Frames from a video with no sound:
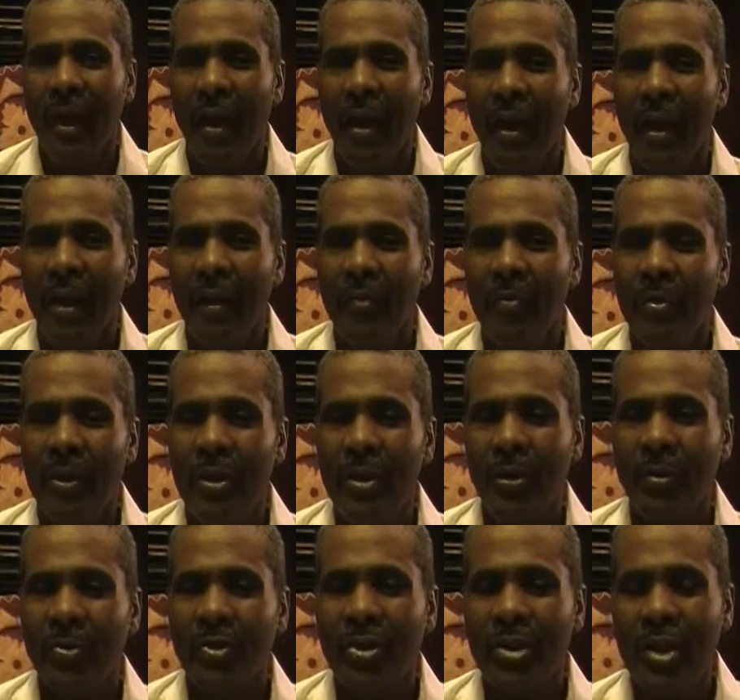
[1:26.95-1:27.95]
and we
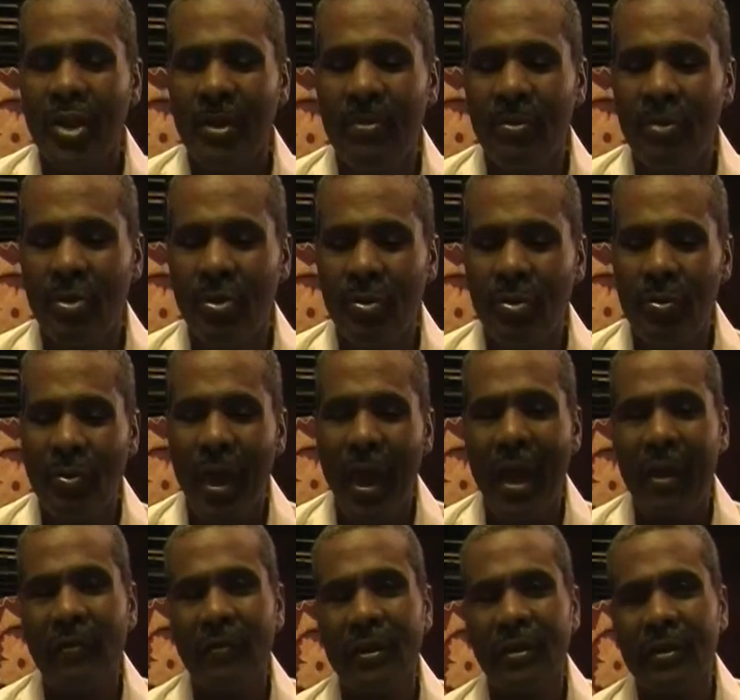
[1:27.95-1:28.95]
don't seem to
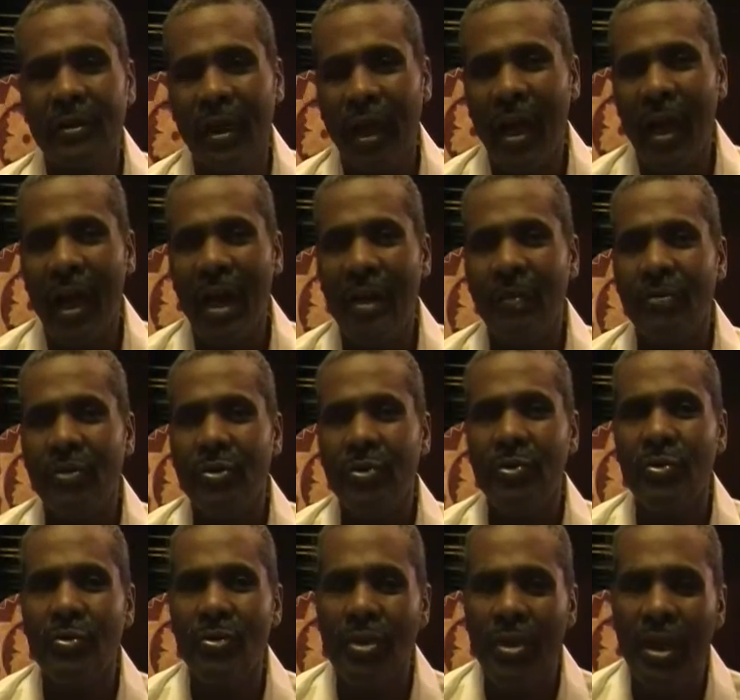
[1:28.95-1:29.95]
have the time
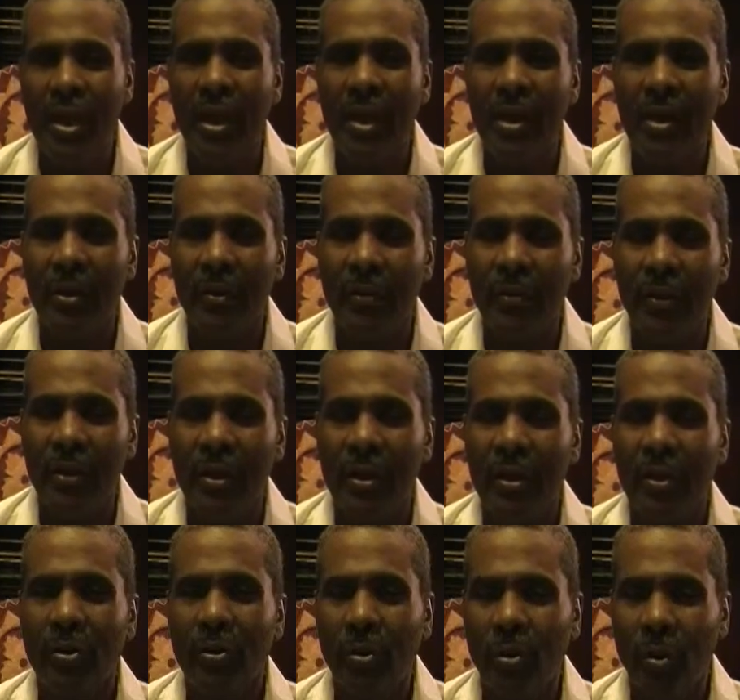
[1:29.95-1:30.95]
to give
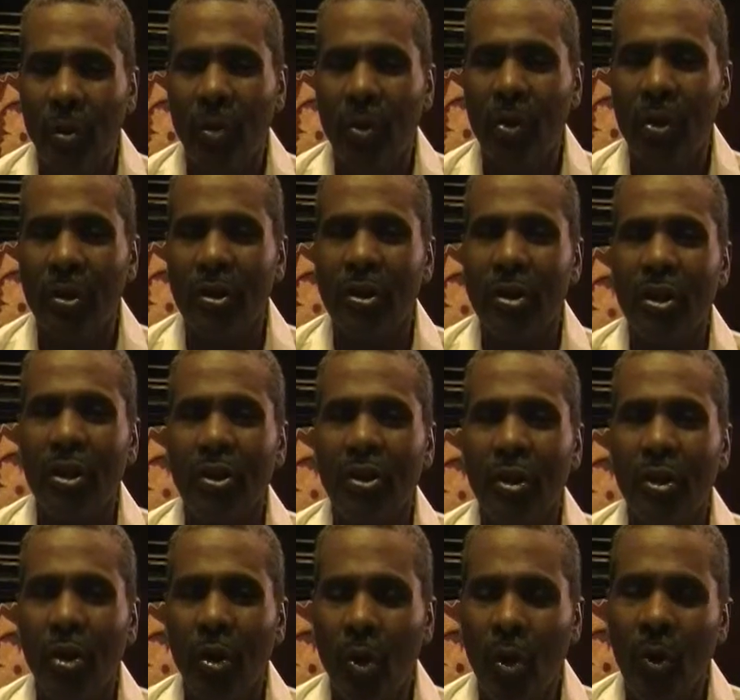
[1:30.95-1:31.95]
the Lord
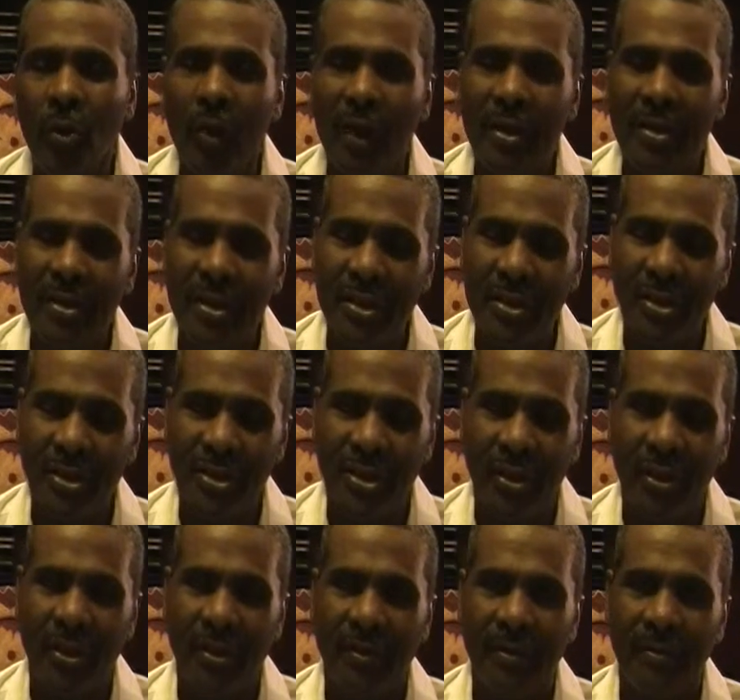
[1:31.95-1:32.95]
the glory as He
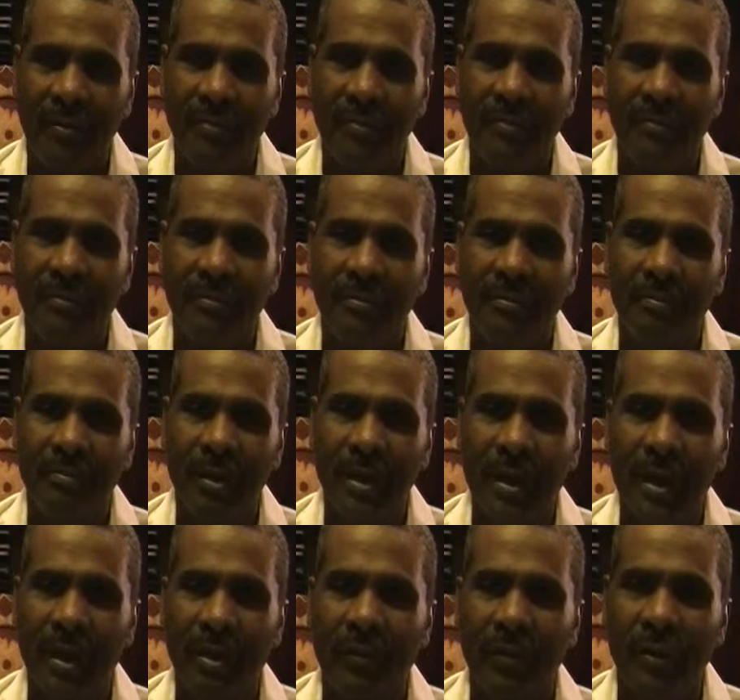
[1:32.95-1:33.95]
should
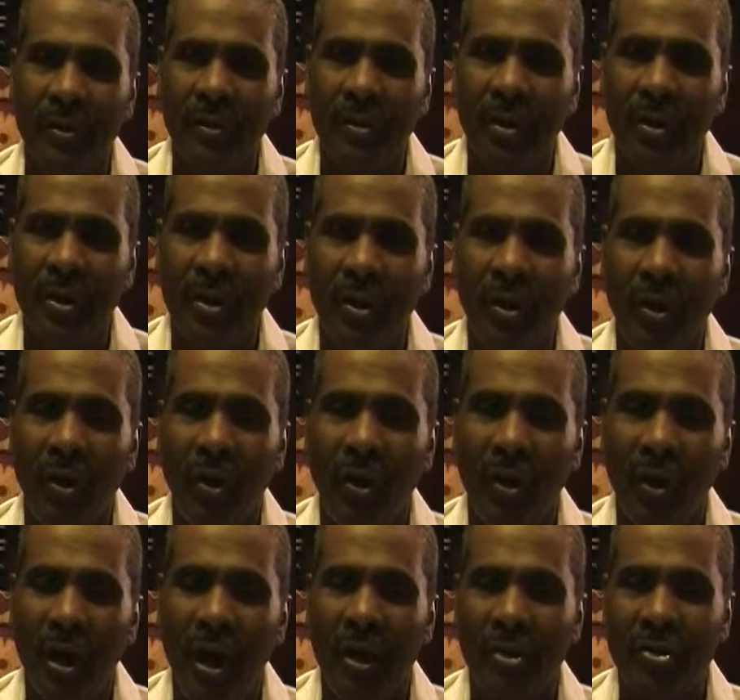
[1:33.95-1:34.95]
be given,
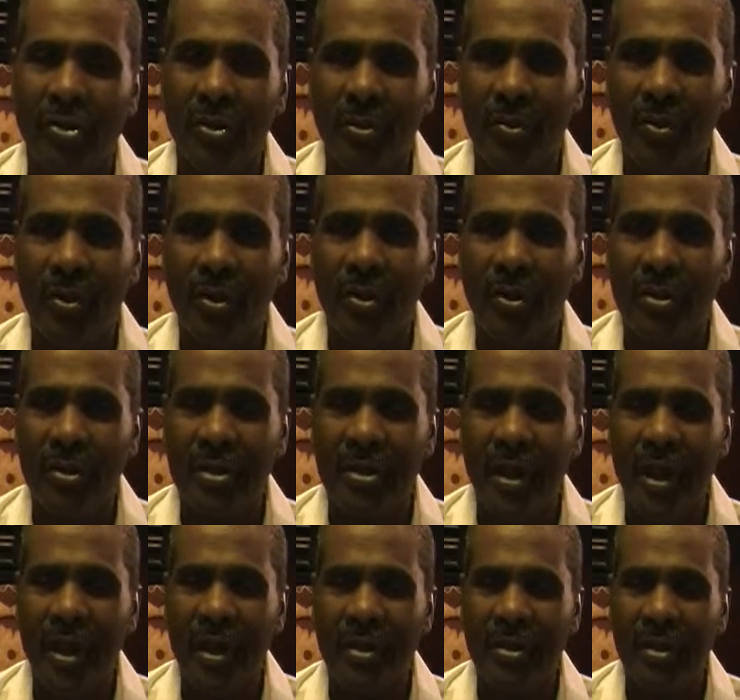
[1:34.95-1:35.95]
or as the Word
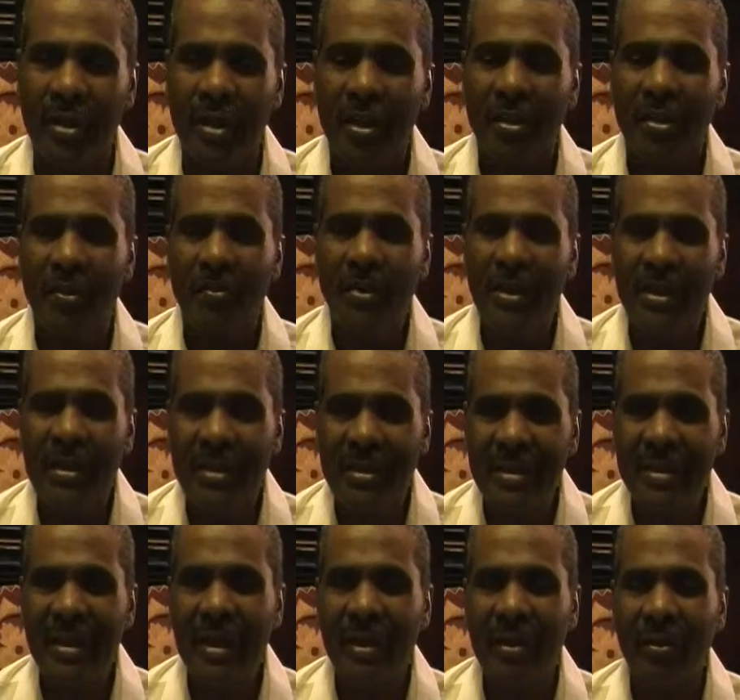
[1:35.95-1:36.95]
says, to be
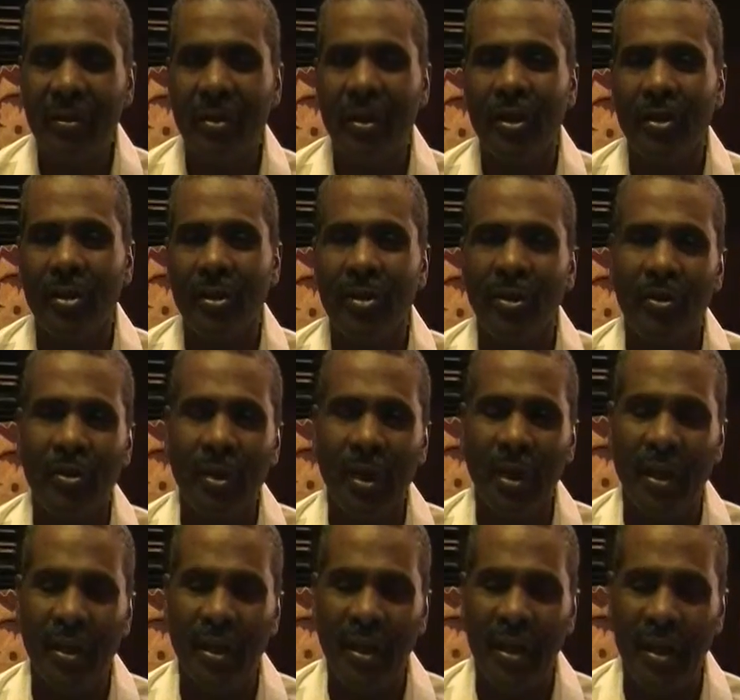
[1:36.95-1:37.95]
still and to know
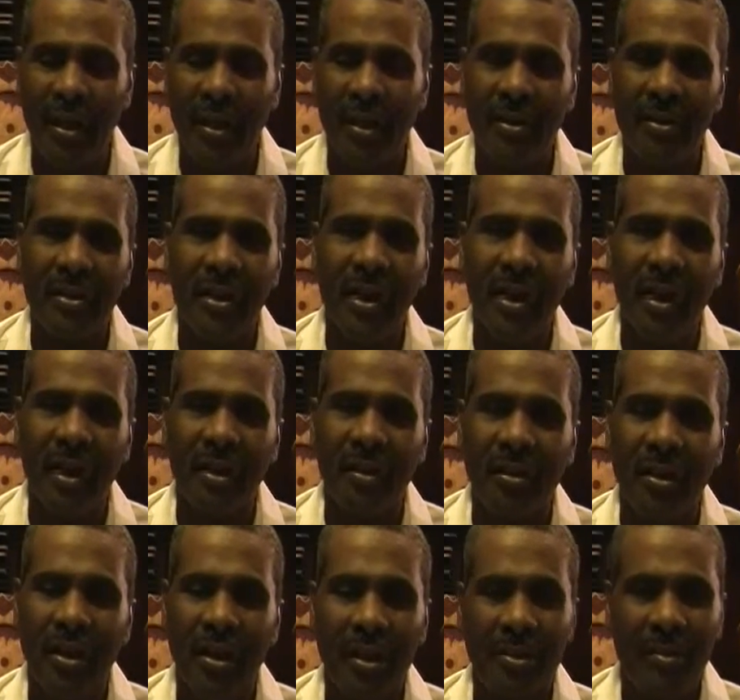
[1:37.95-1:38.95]
that He is
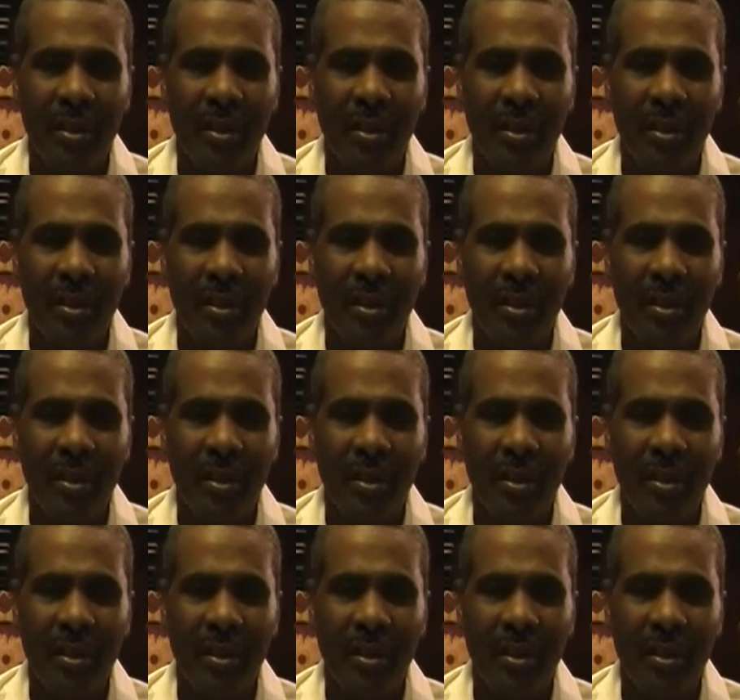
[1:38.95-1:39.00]
God.